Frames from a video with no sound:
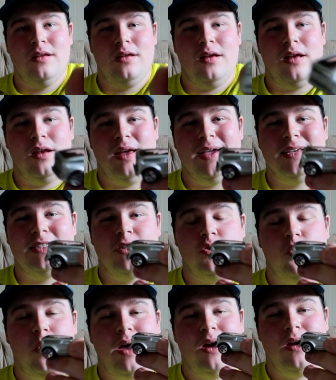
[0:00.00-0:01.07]
A nice
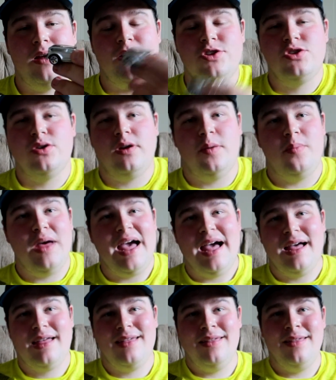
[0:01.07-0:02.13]
squarish sort of
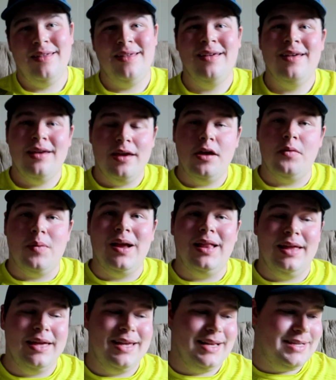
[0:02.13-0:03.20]
back. It
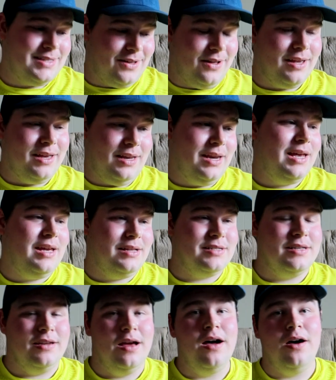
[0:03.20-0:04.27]
really is all you need
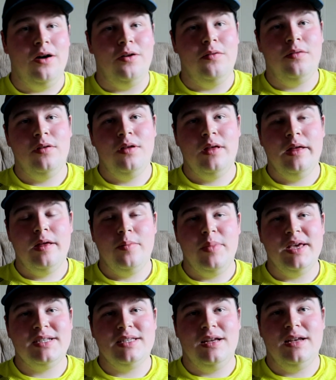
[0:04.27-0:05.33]
to know
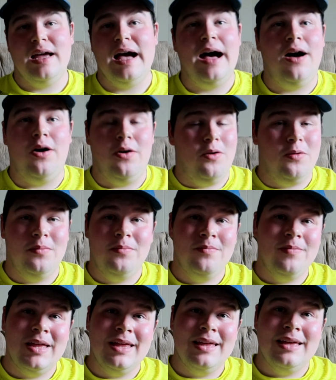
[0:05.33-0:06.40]
based on how
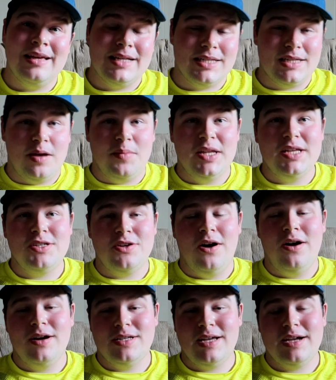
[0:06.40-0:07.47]
some of these
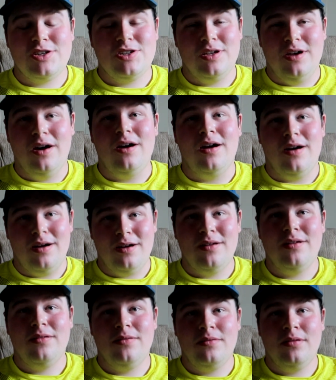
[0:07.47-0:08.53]
cars actually are.
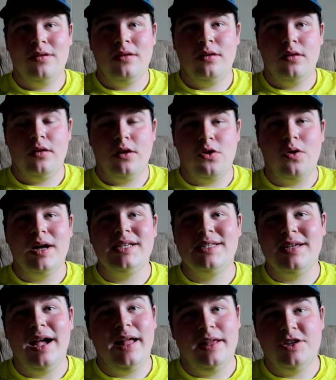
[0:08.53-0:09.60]
They're quite
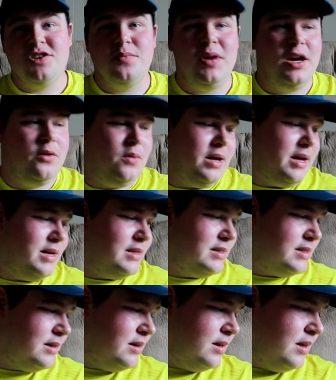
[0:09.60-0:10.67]
stylish in many
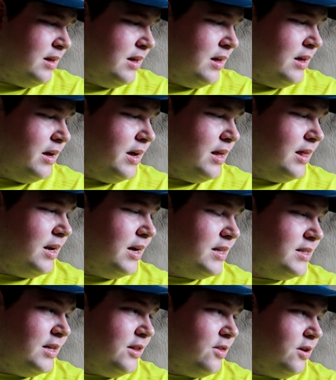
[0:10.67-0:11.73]
ways. And the
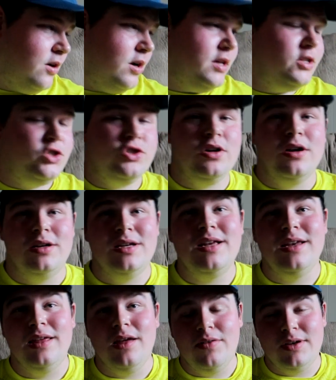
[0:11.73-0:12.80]
1930s sure
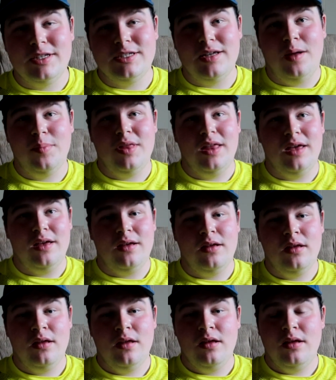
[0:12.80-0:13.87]
did give us something
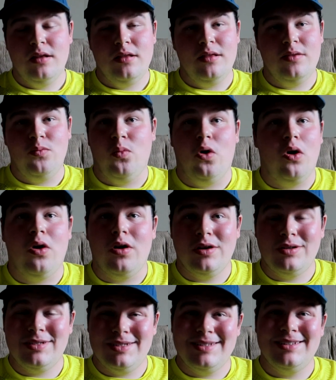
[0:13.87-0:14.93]

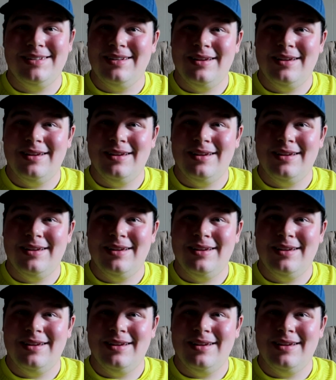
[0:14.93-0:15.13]
worse